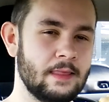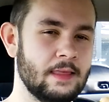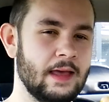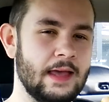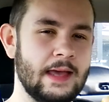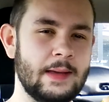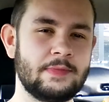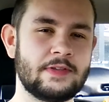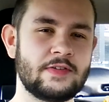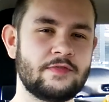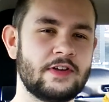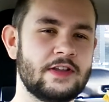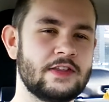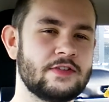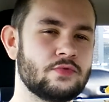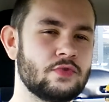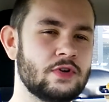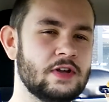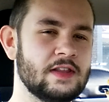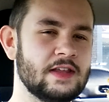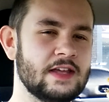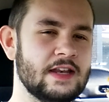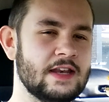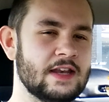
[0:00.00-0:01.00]
heaps of it is
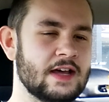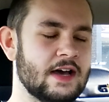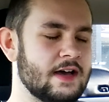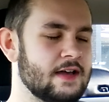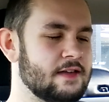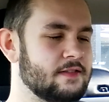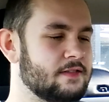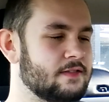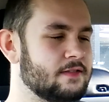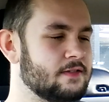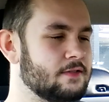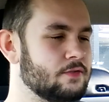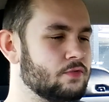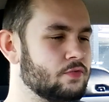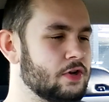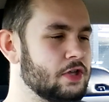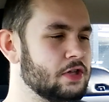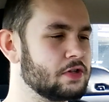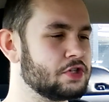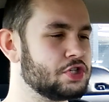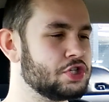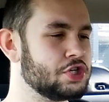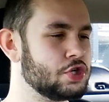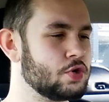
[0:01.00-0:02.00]
really nice,
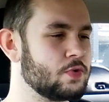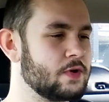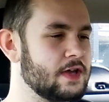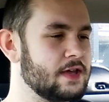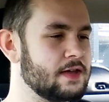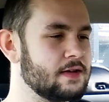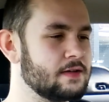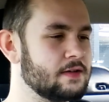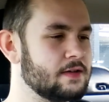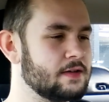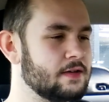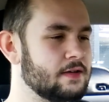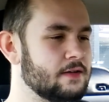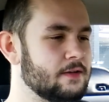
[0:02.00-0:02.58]
real chewy.